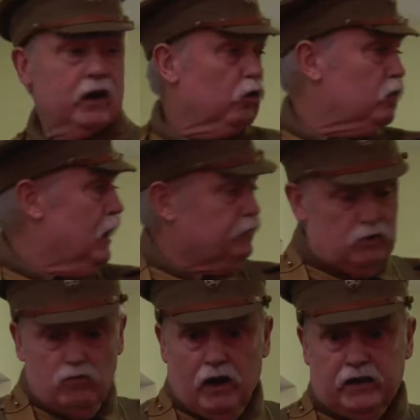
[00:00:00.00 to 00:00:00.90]
and look left
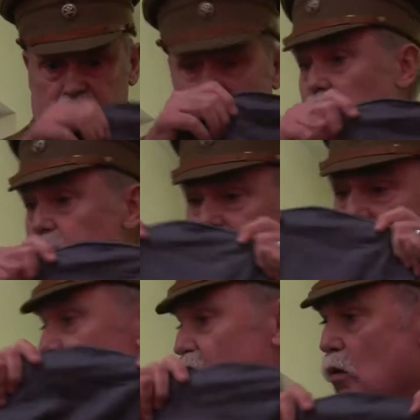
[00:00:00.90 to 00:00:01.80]
and right, your helmet
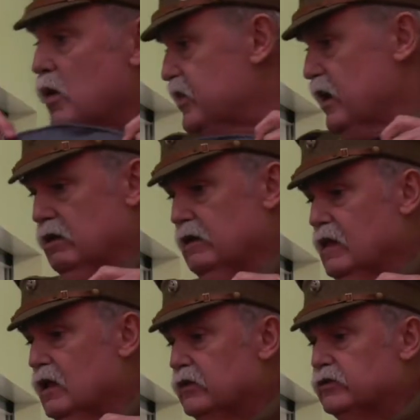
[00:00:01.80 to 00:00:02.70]
didn't go with you.
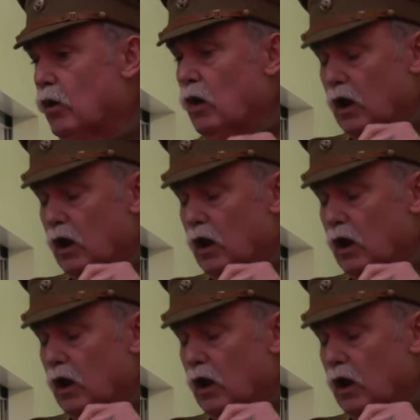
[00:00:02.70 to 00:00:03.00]
So a